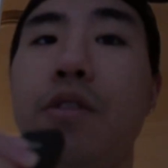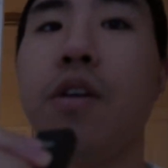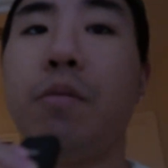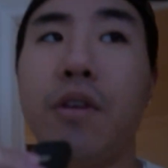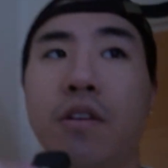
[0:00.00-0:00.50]

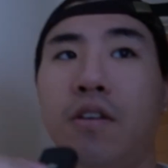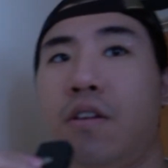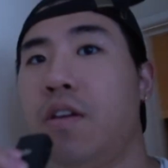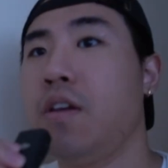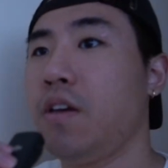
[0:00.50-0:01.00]
Shelby.
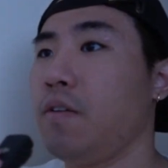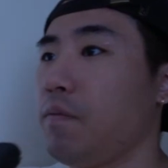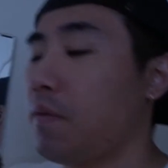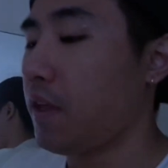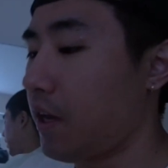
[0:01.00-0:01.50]

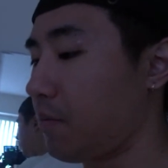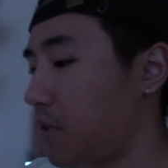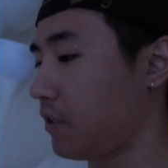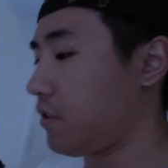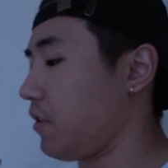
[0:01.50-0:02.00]
I'm
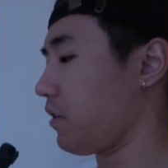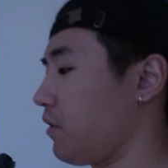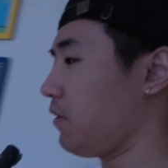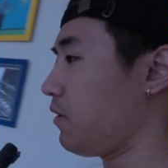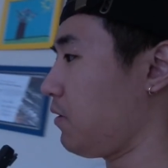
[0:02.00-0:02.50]

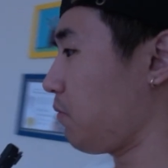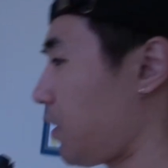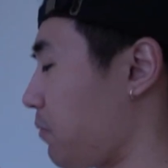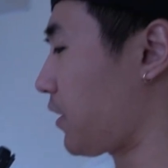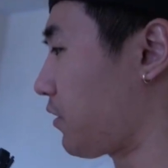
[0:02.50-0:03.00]
testing
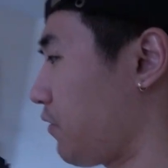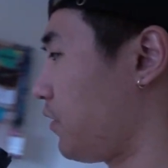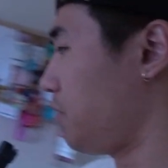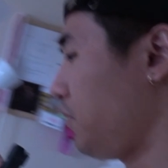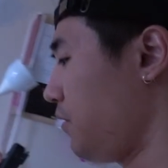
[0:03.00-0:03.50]
my
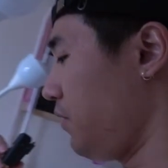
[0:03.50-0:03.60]
microphone.